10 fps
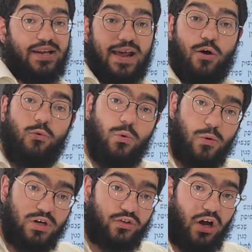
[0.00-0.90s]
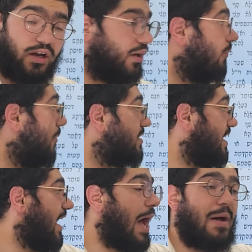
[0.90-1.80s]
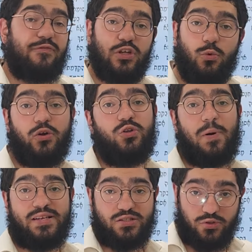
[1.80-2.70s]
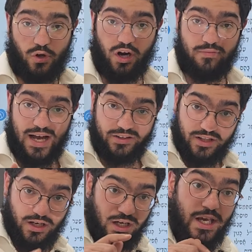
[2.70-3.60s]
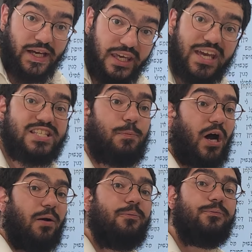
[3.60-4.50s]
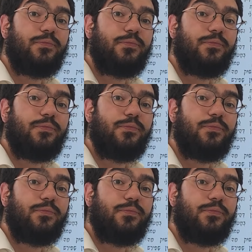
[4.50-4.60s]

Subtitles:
And now when we're saying hamafkid, one who deposits, we're talking about the gizbar,